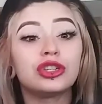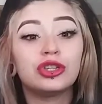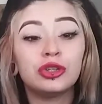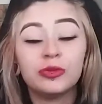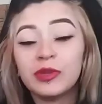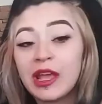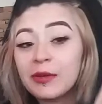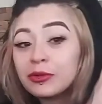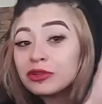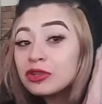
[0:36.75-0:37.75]
to be
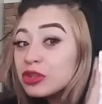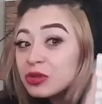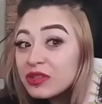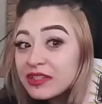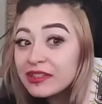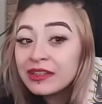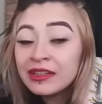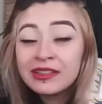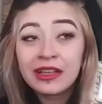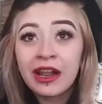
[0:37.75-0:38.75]
able to use
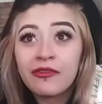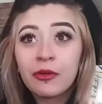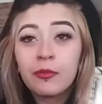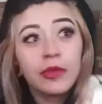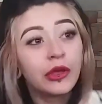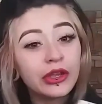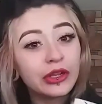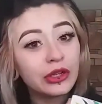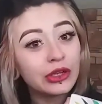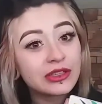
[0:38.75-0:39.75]
this, and I have a
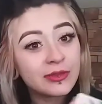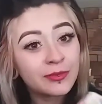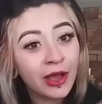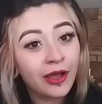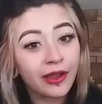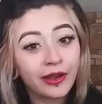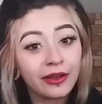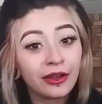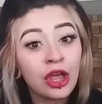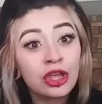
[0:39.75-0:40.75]
million looks in
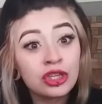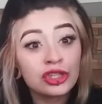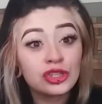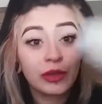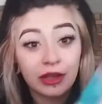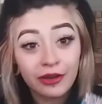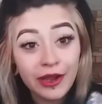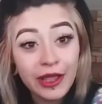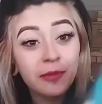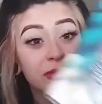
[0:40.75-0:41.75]
mind, so here
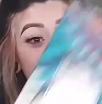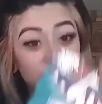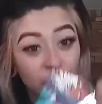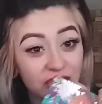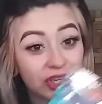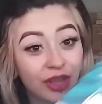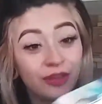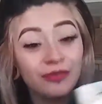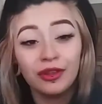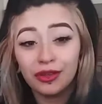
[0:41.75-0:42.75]
I am swatching it
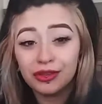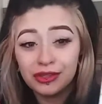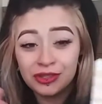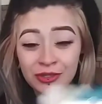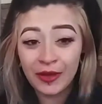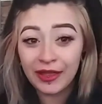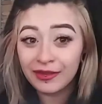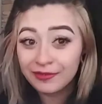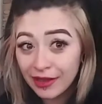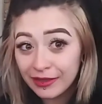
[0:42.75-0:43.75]
so I
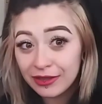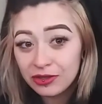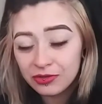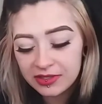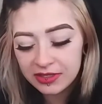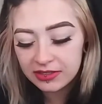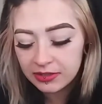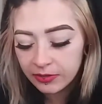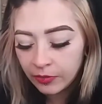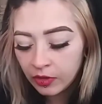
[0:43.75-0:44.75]
can finally use it.
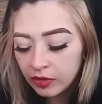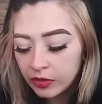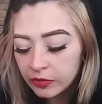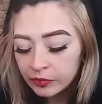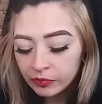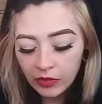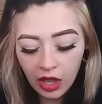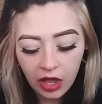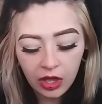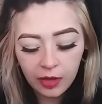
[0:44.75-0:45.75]

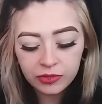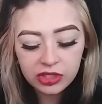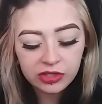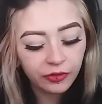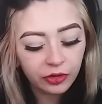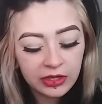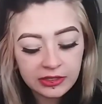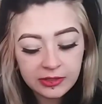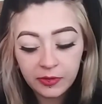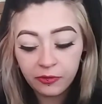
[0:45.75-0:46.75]
Just a few
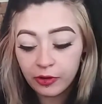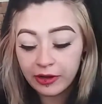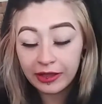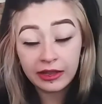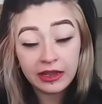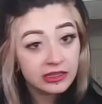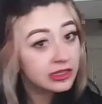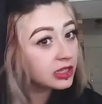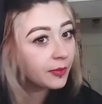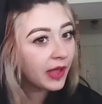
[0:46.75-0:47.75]
things before I get
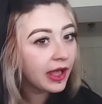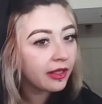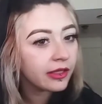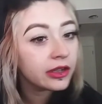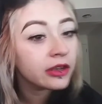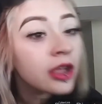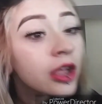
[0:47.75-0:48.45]
into the palette.